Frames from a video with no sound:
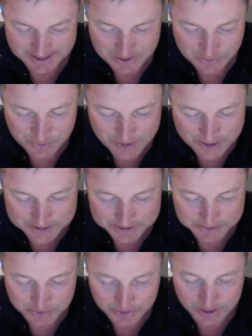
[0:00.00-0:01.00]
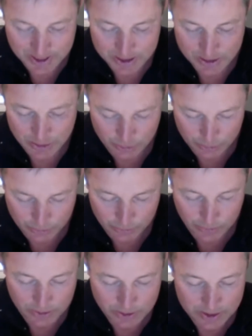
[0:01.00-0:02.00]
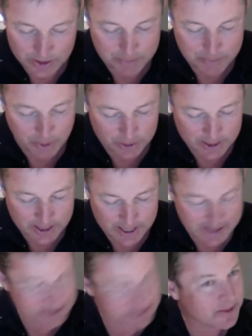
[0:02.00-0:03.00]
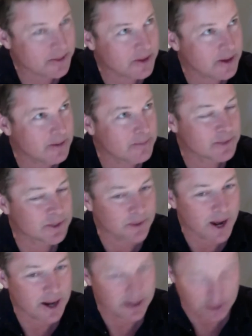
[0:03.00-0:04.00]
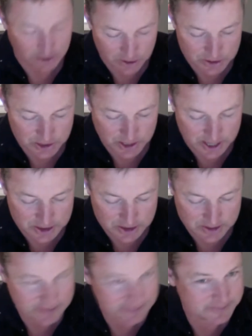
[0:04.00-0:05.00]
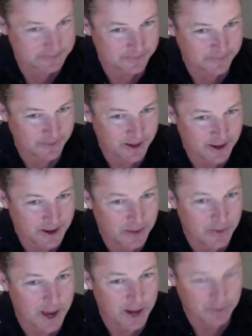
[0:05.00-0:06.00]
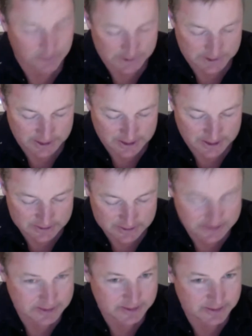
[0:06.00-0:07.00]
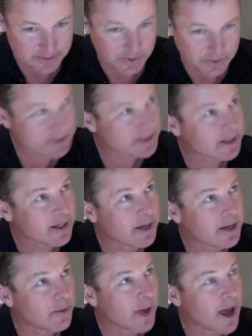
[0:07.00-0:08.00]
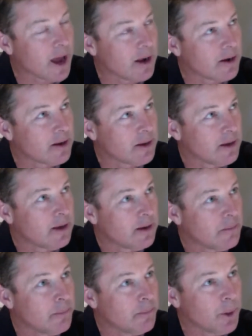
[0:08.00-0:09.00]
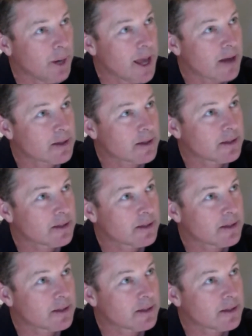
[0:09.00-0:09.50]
We've had some really cool podcast themes around negotiation, around resilience, recently around burnout,